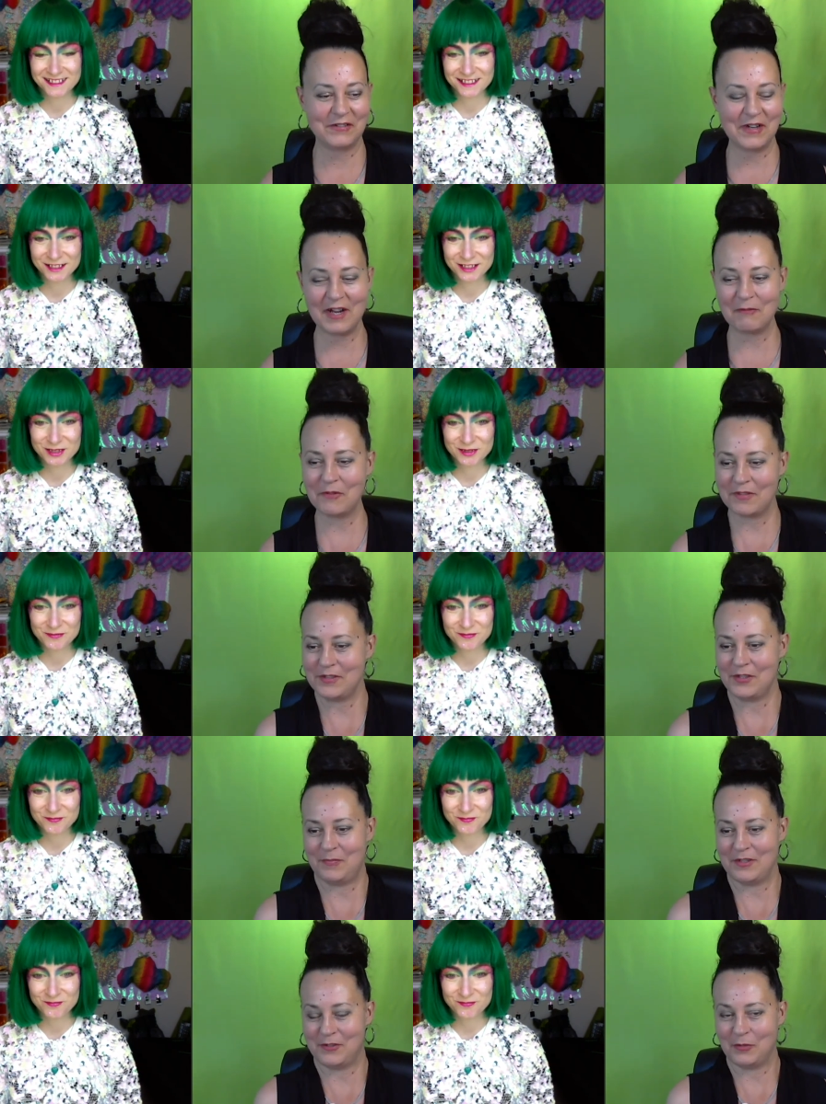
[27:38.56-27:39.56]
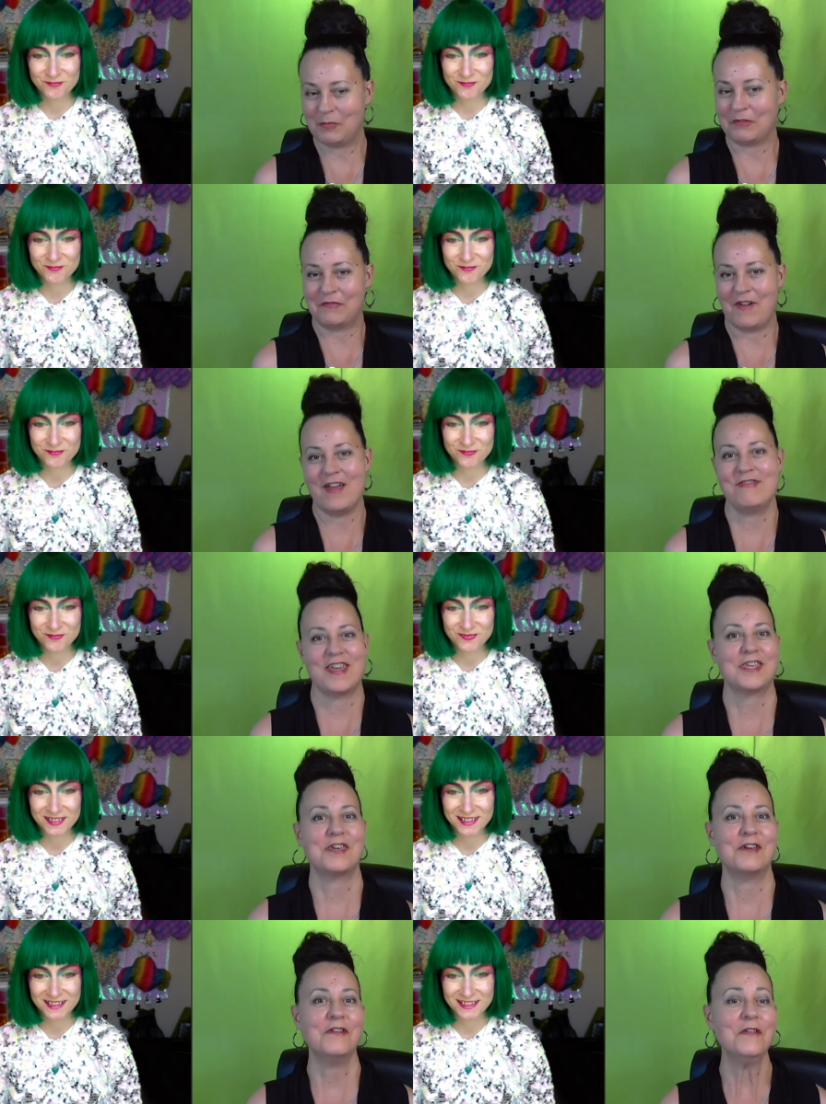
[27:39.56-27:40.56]
Speaker 1: All right. Well, this has been super fun.
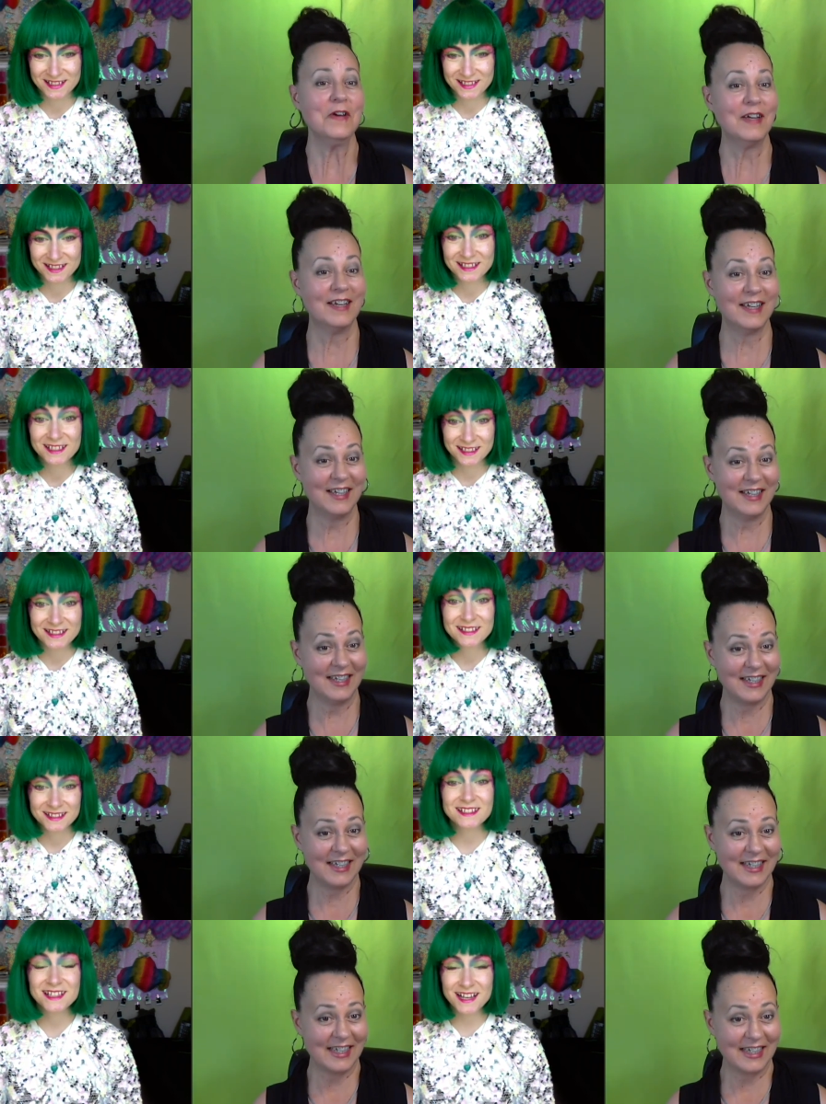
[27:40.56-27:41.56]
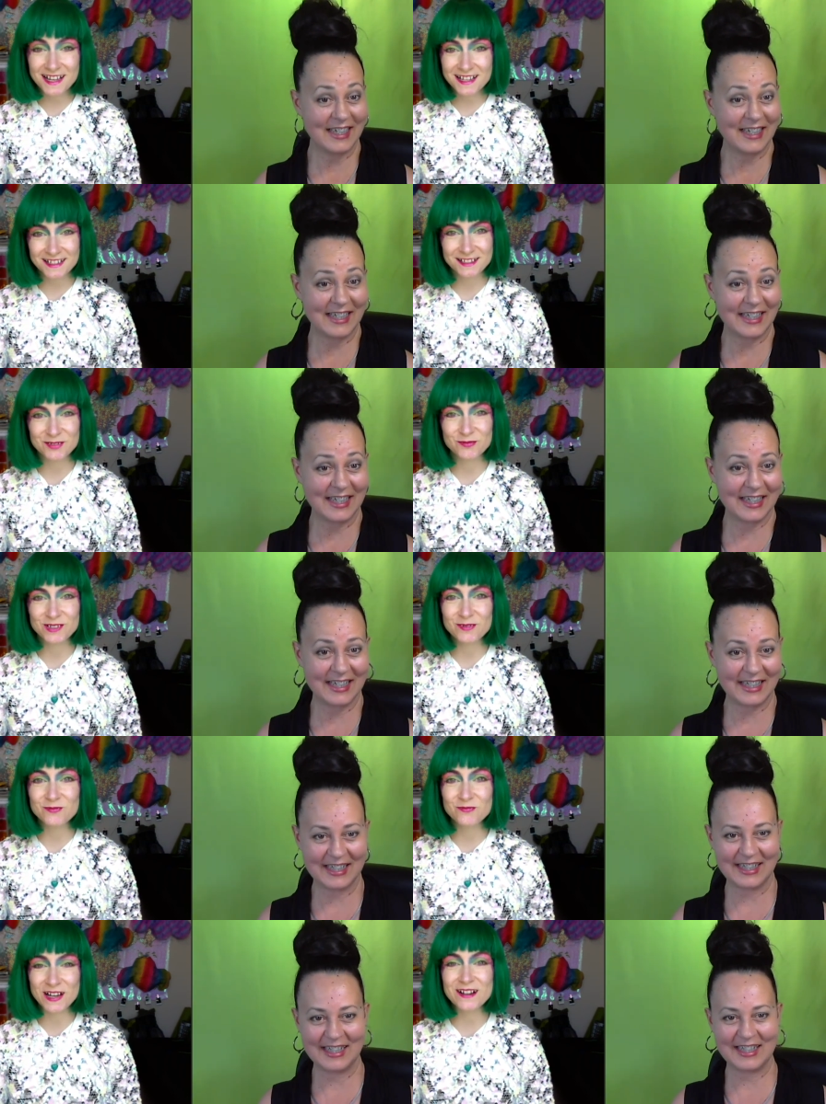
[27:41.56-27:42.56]
Thank you.
Speaker 2: Yes,
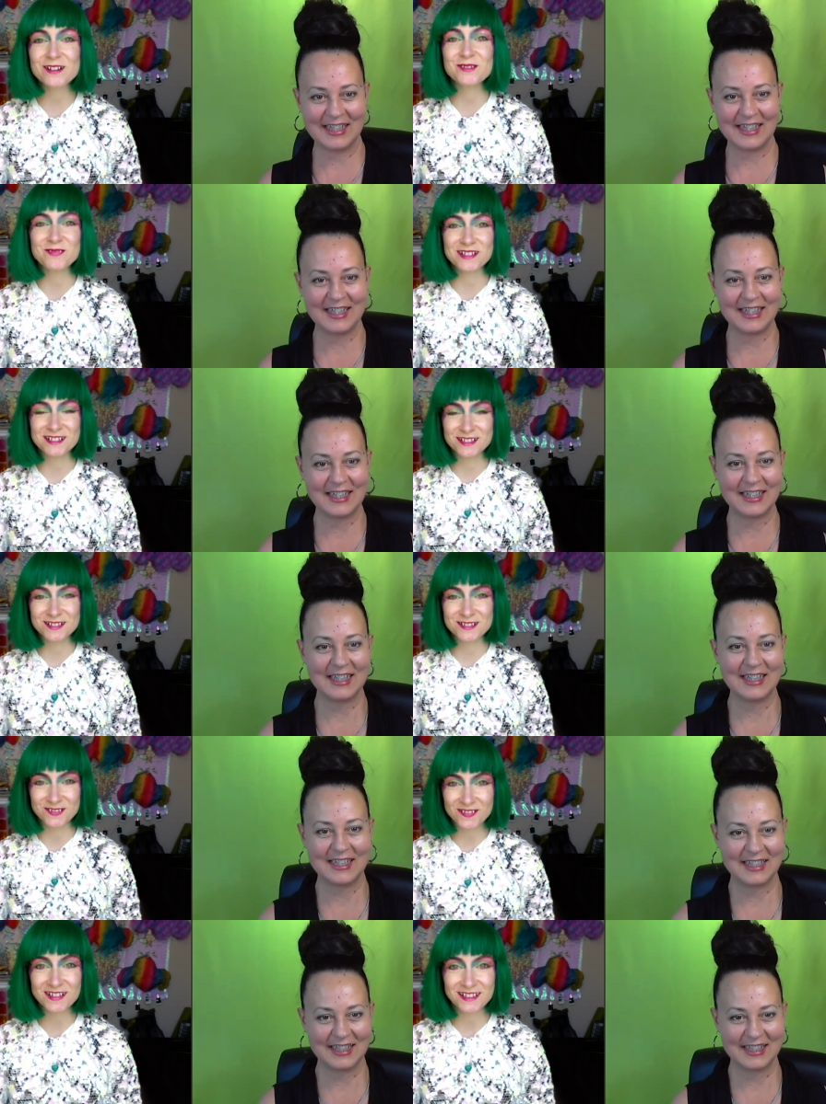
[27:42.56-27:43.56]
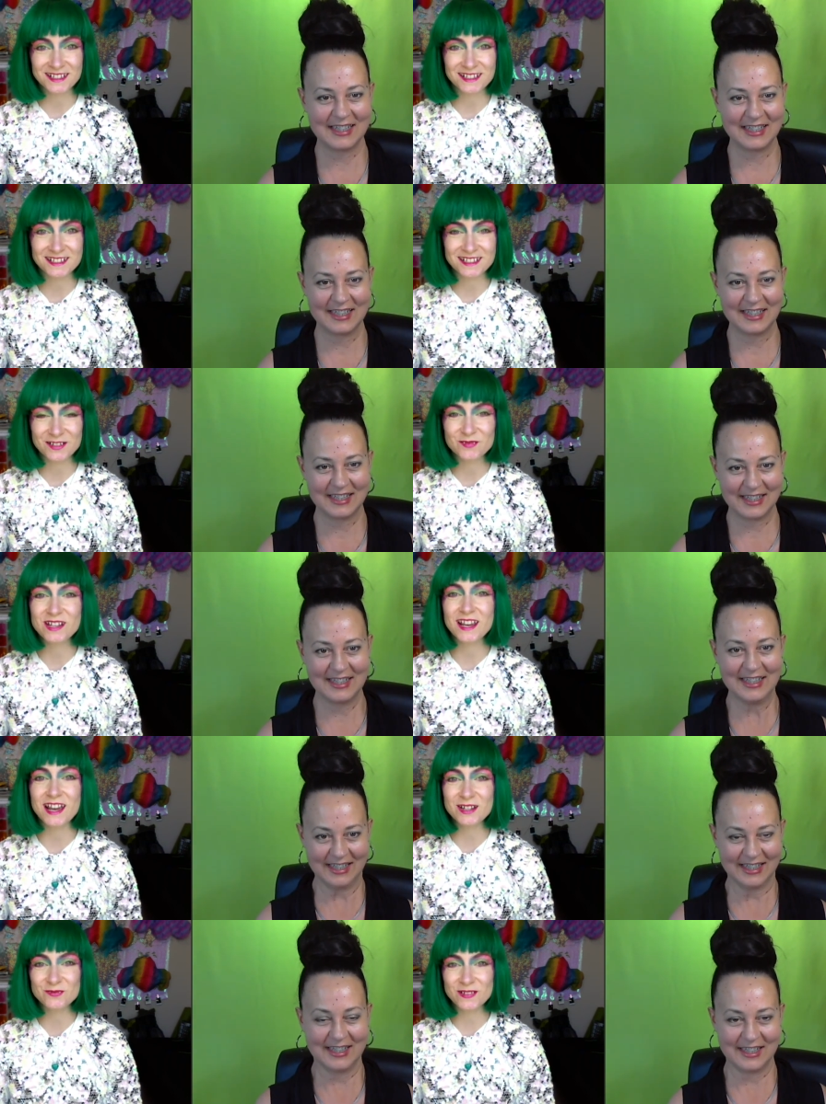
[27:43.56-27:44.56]
we very much enjoyed it and we
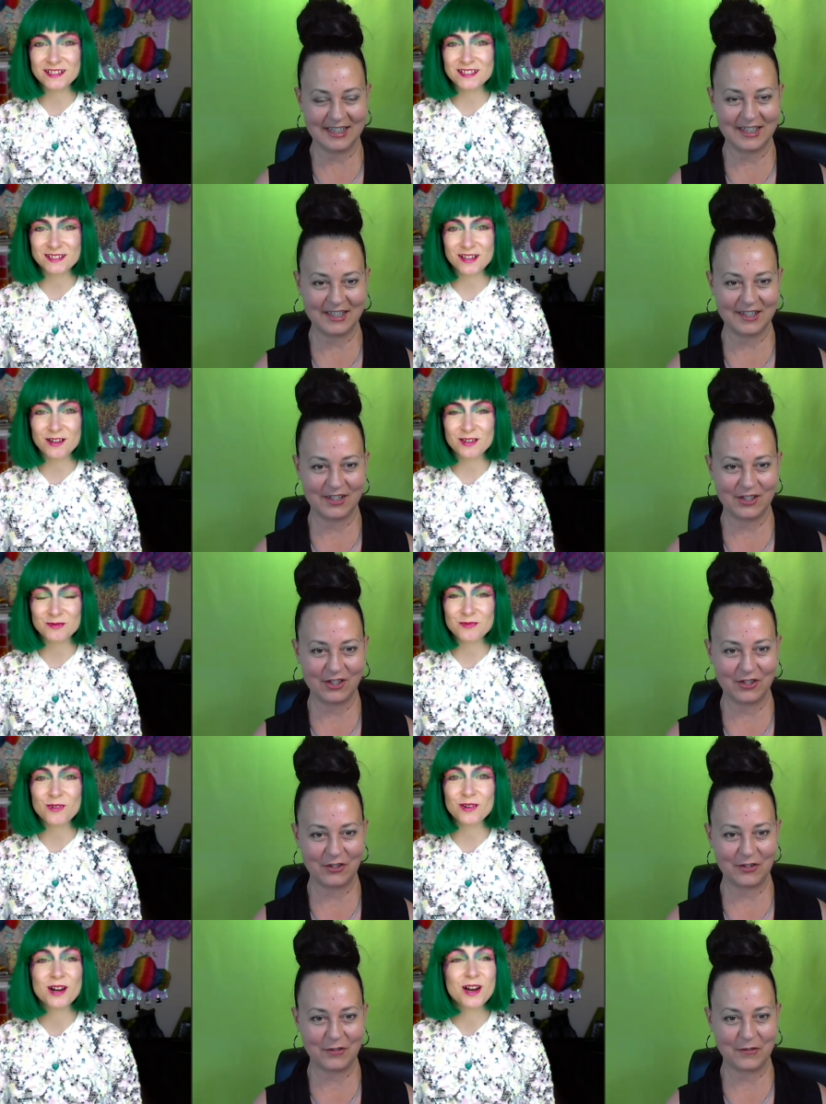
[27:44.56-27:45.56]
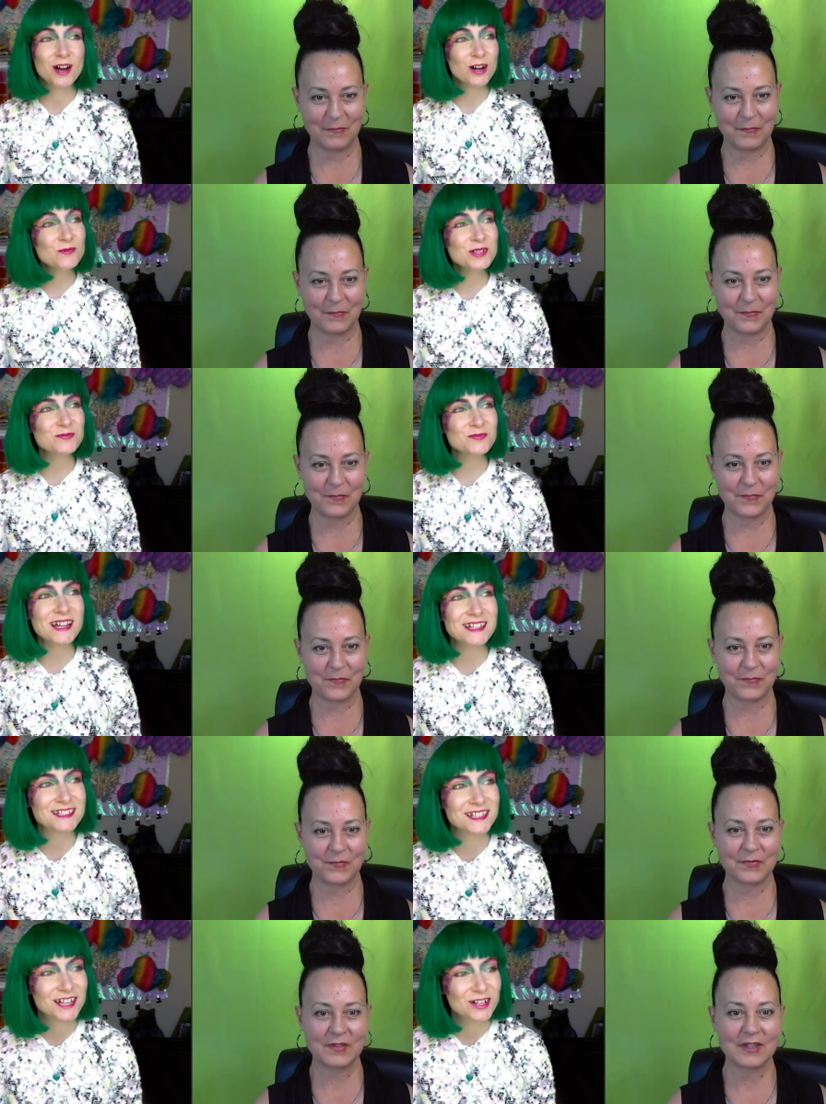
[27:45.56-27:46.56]
can't wait to talk more. Oh, but
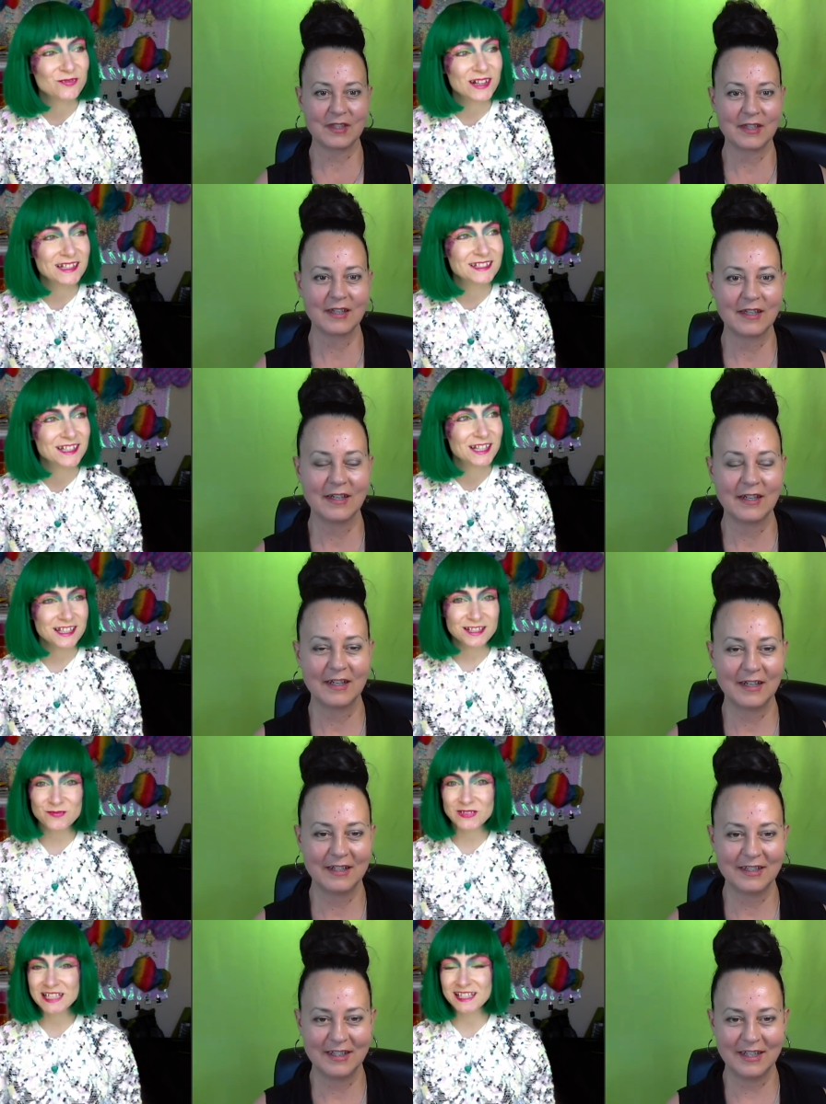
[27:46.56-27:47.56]
wait, wait. In the